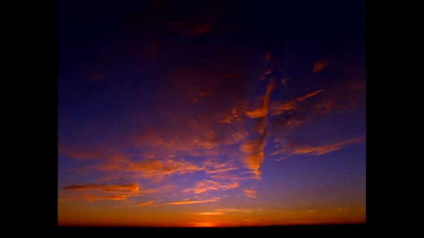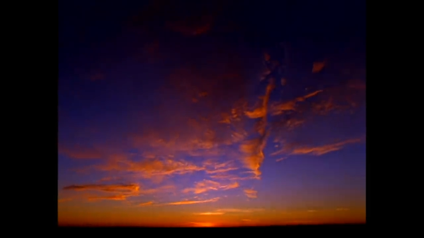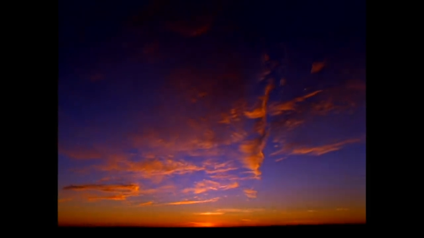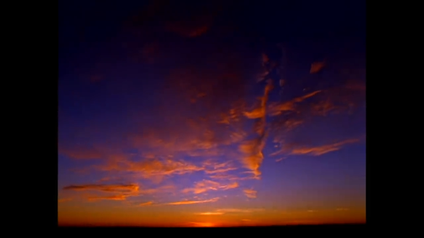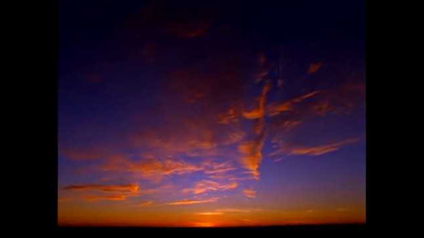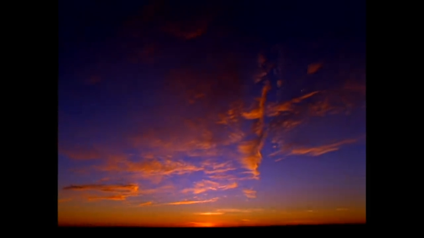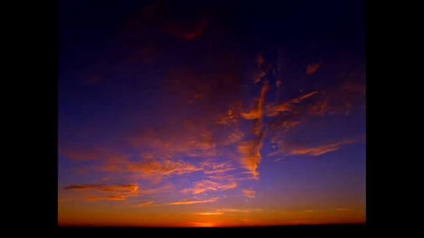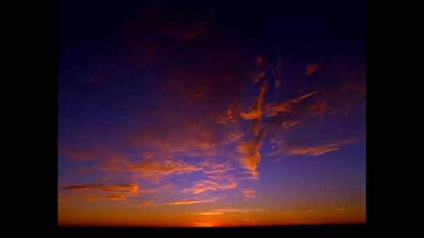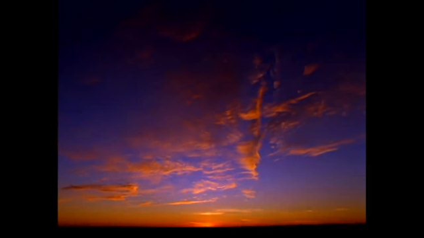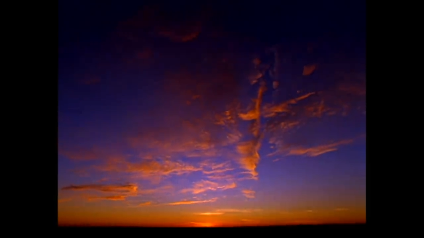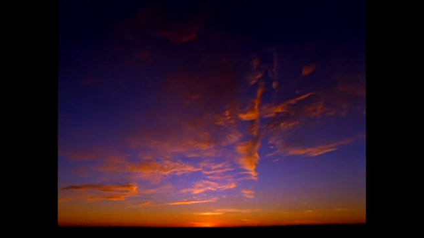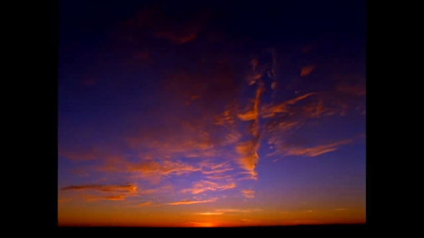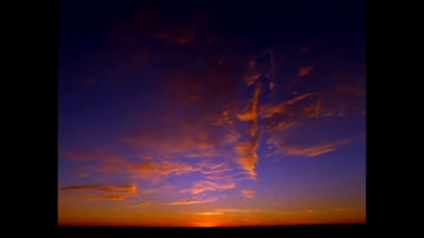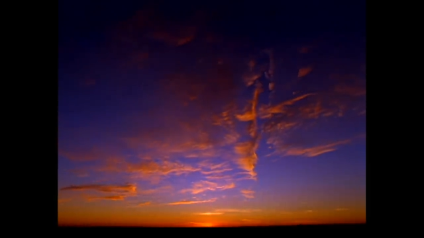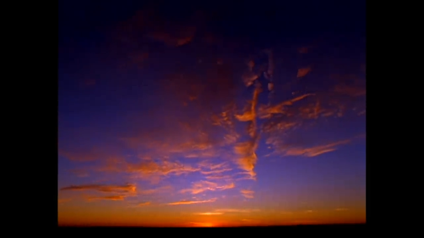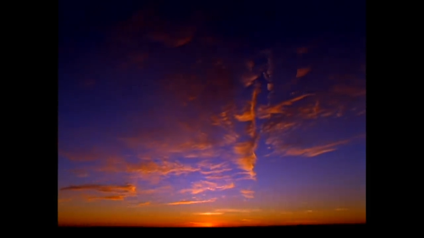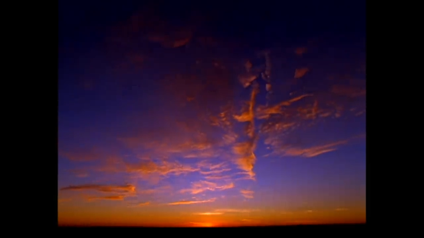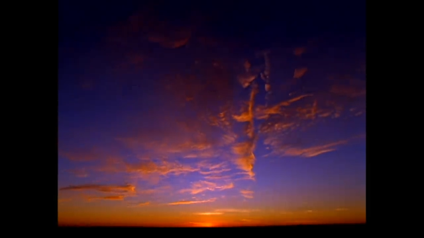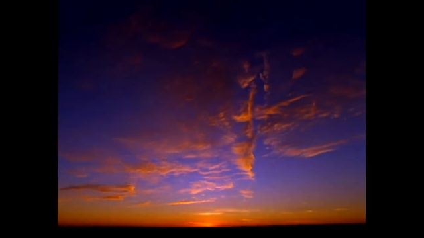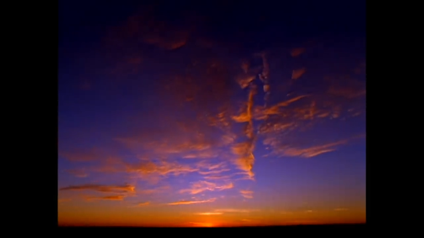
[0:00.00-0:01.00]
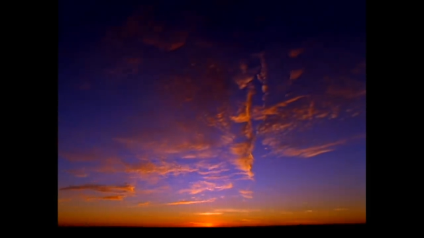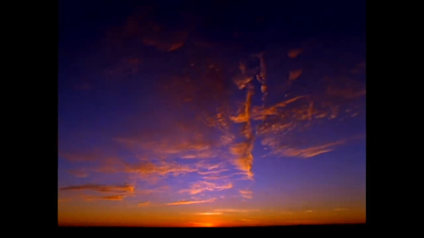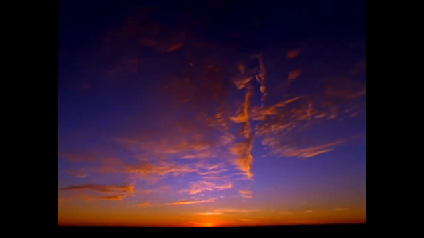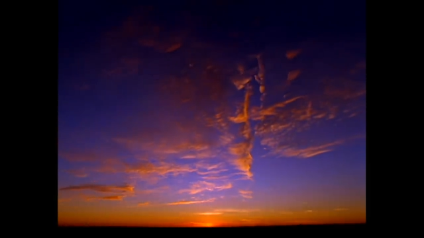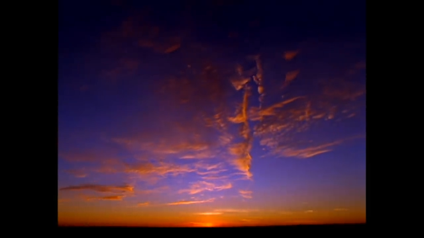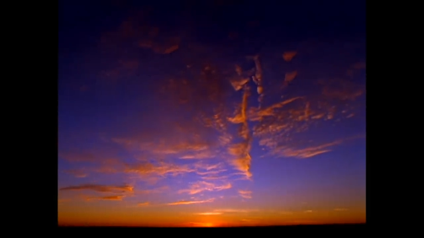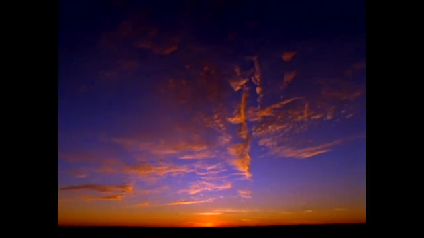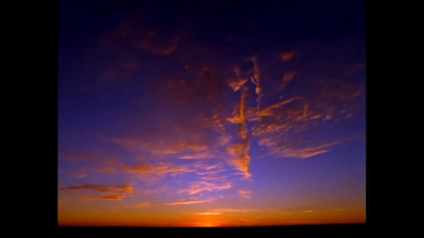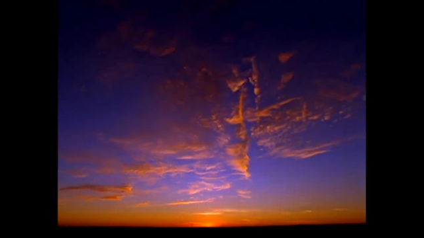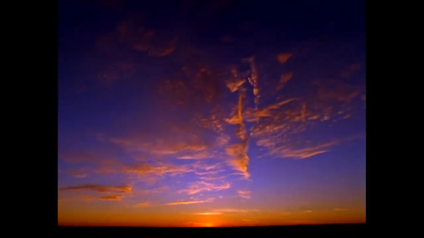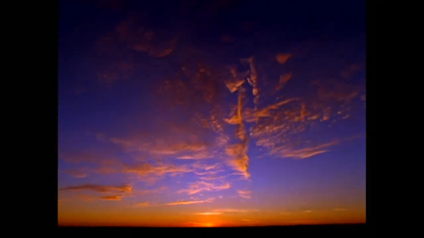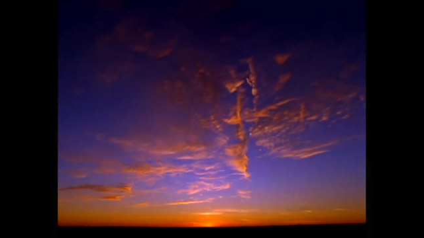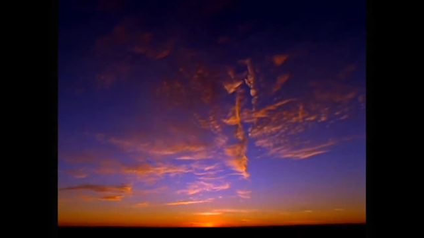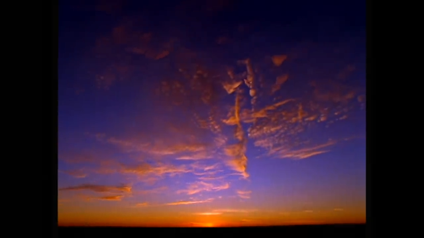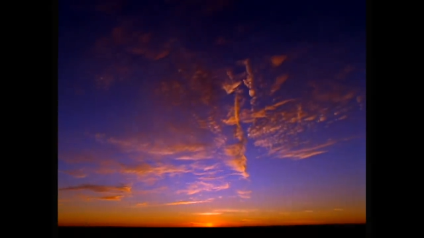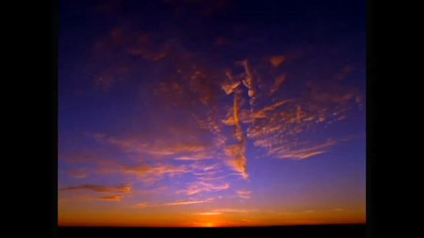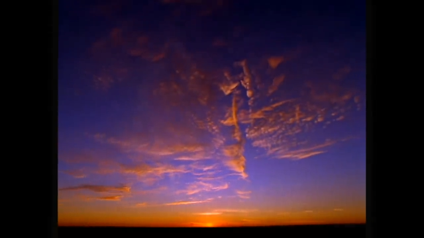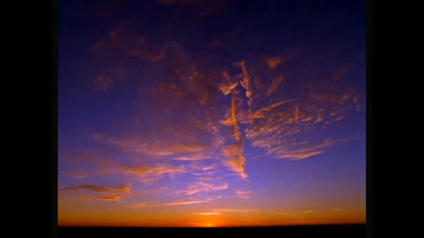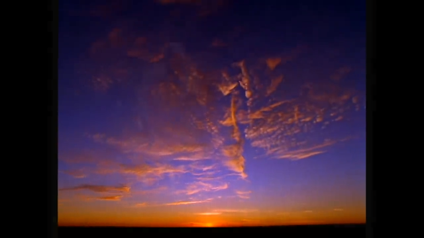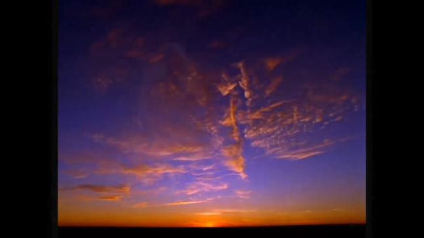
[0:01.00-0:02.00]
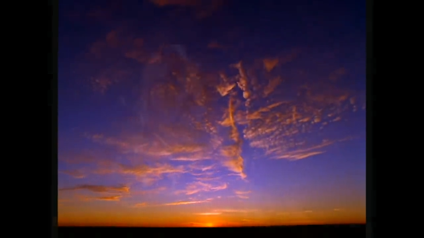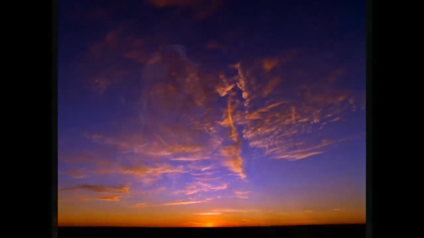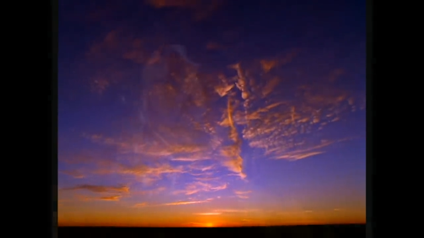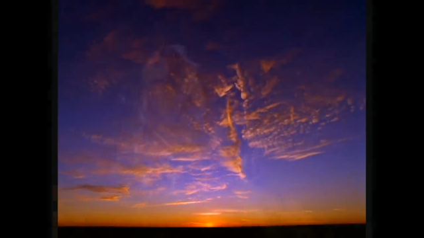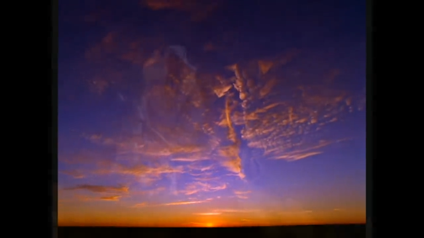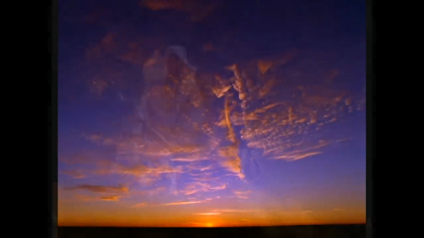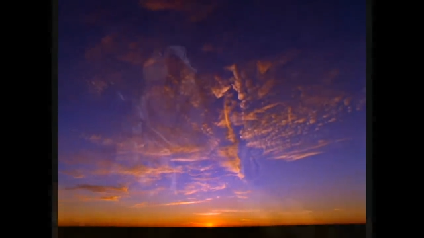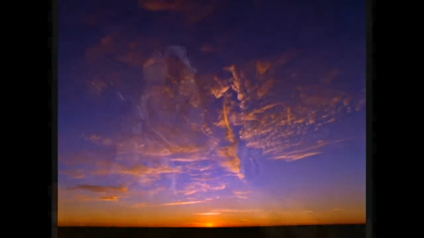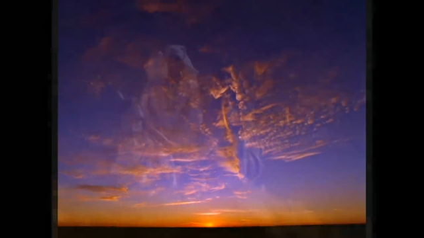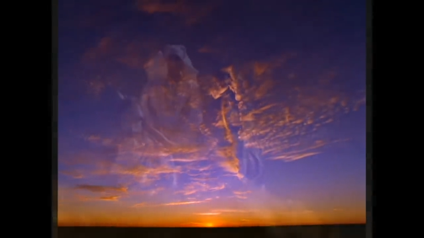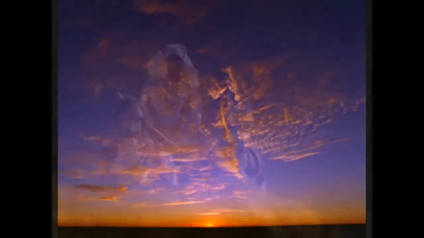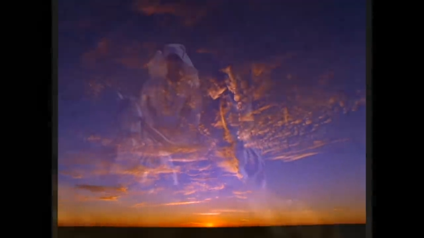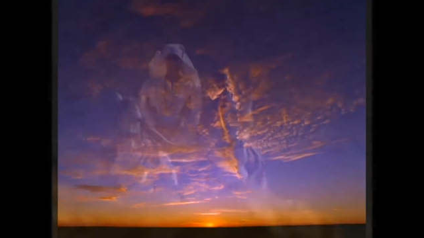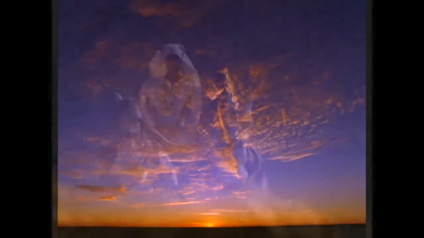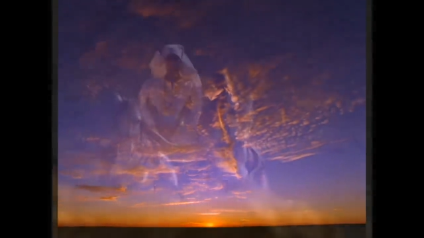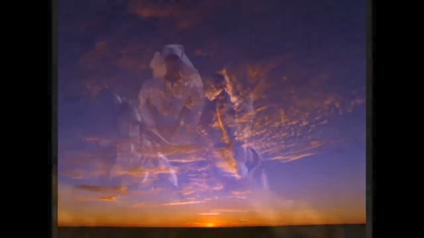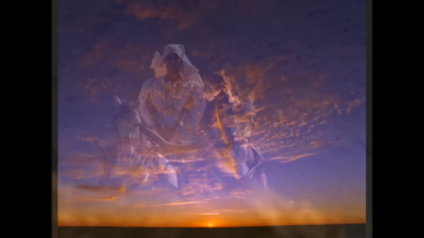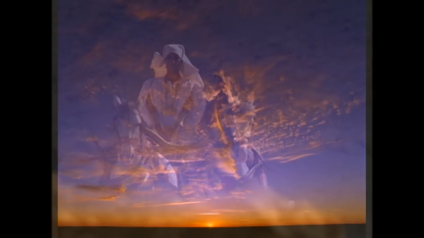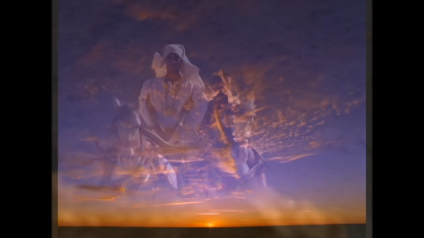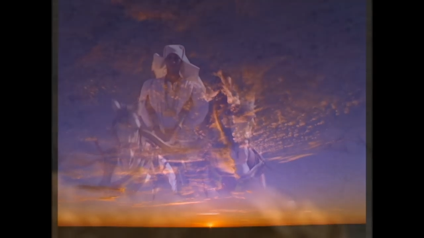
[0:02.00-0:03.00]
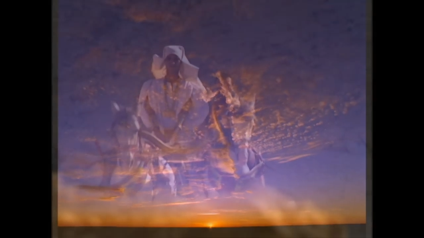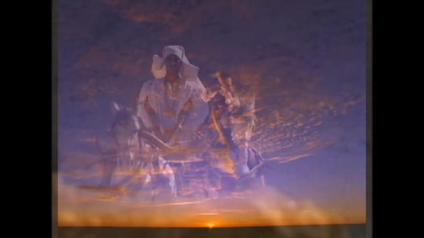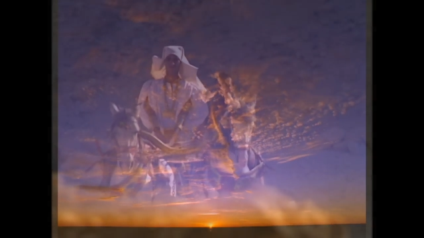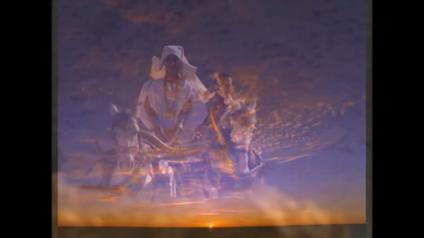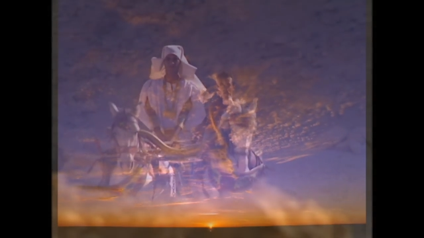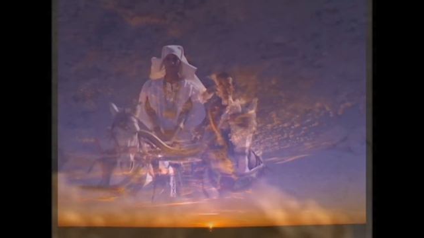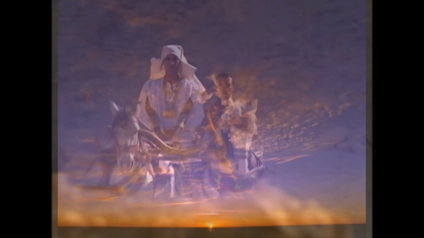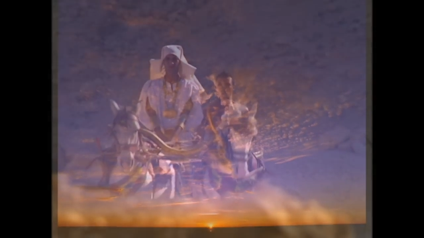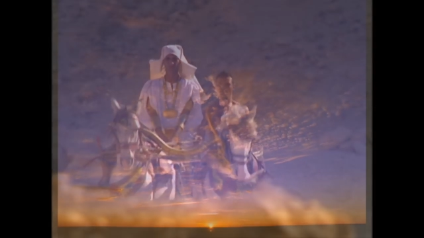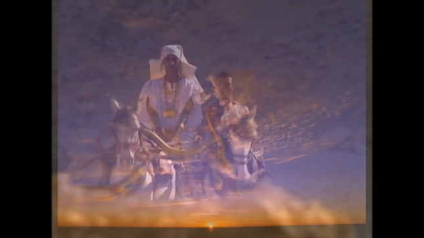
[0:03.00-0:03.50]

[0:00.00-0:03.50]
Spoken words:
Nobody's mouth can be seen.